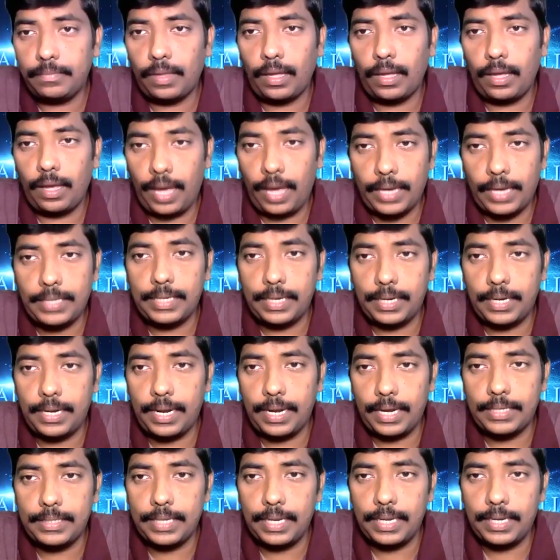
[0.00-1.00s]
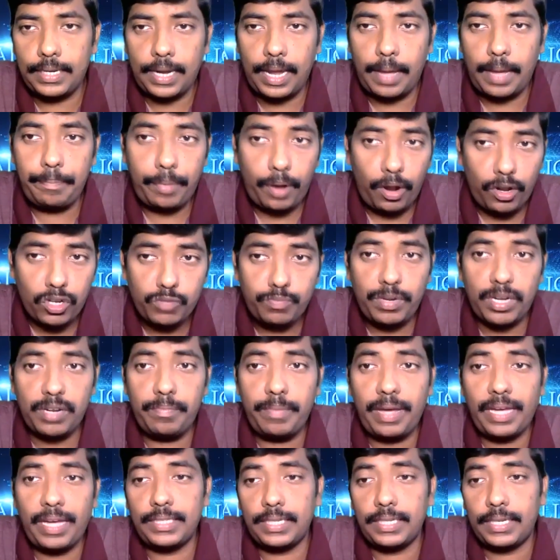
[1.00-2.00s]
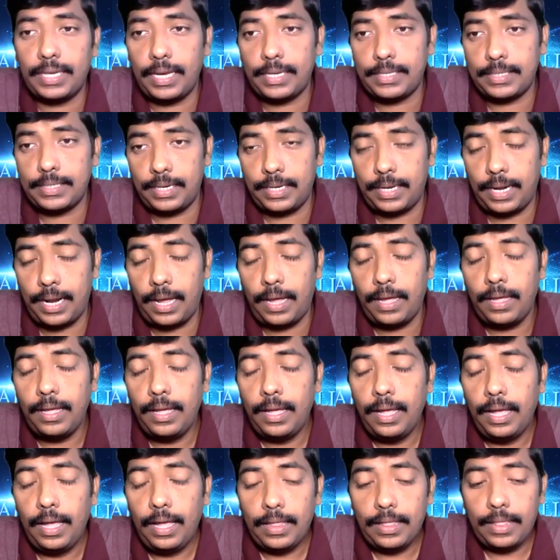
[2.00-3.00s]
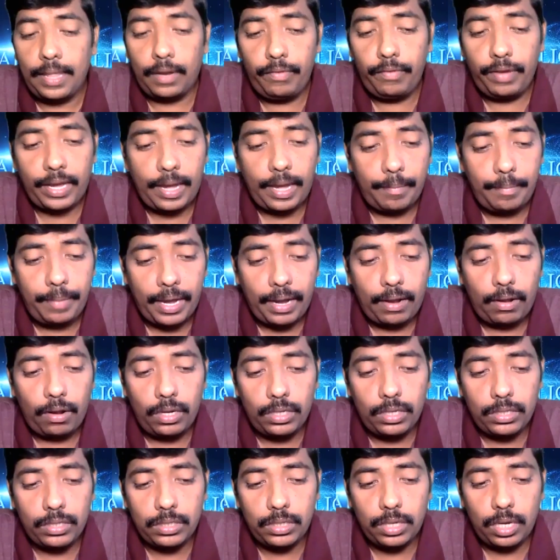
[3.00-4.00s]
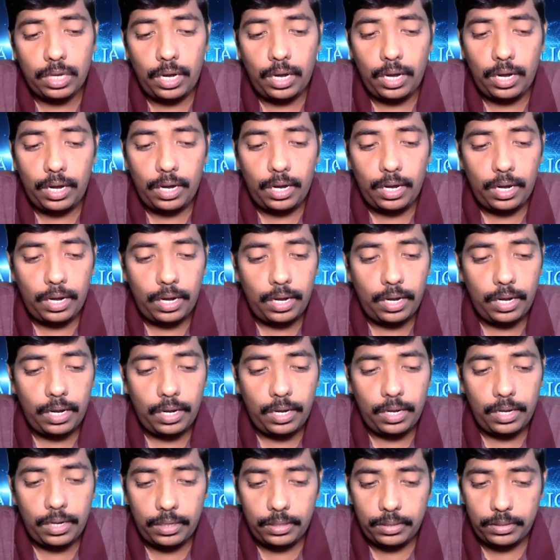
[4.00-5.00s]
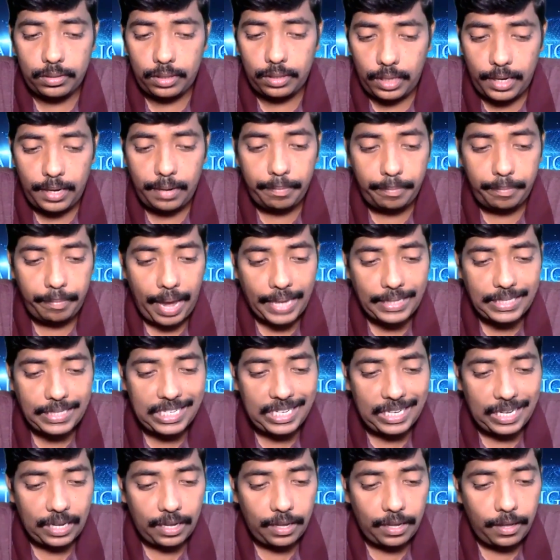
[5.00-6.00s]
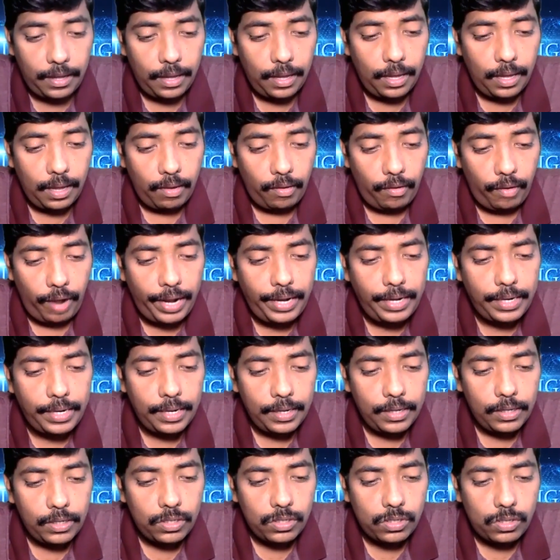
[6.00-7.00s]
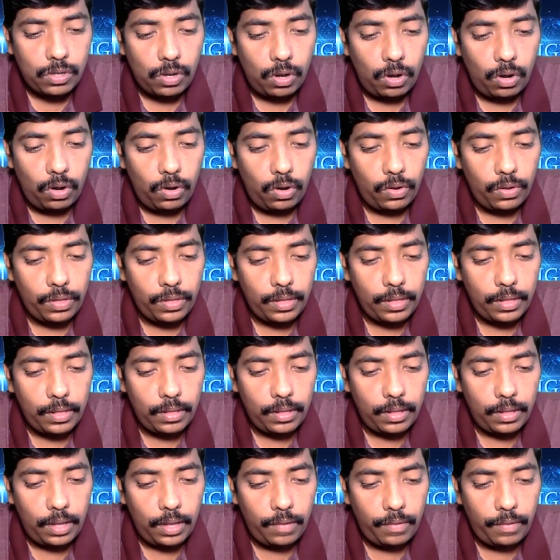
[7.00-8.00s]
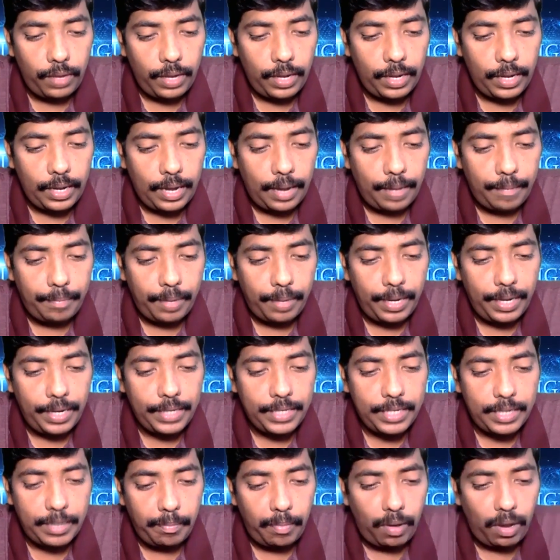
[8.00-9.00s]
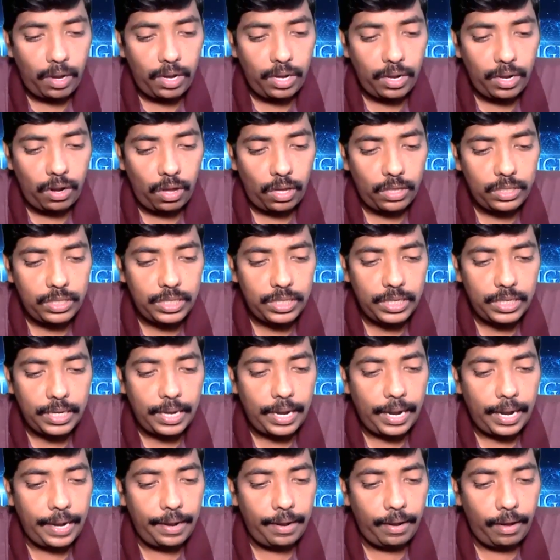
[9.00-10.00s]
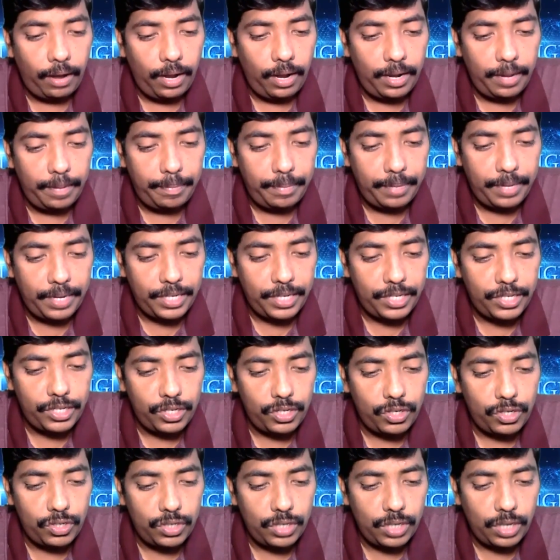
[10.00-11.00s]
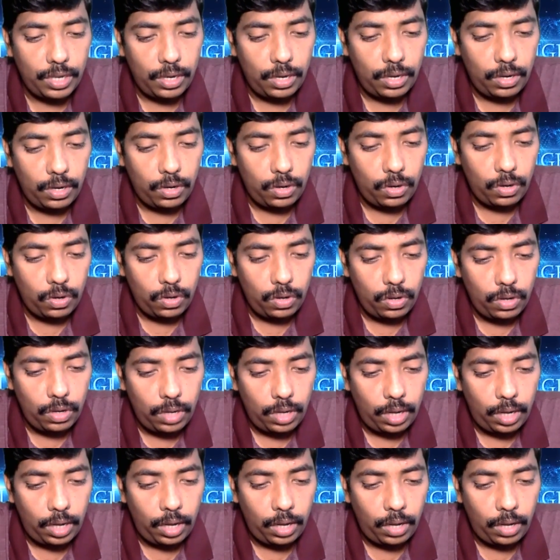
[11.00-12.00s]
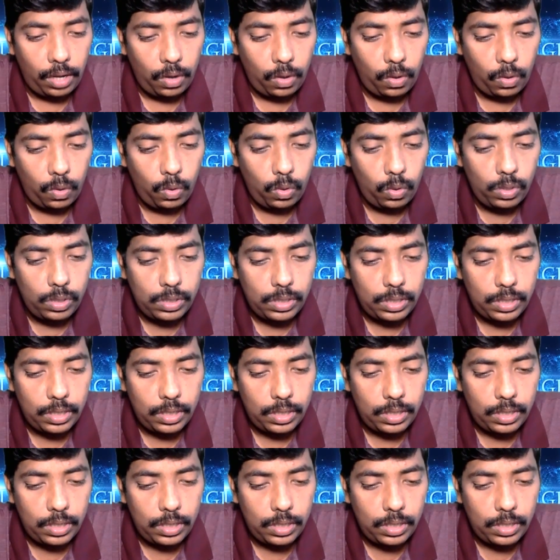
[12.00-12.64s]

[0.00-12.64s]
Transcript: etc., approximate matching, etc., that we come across in matching, right? So there we complete symbolic logic and knowledge representation using rules,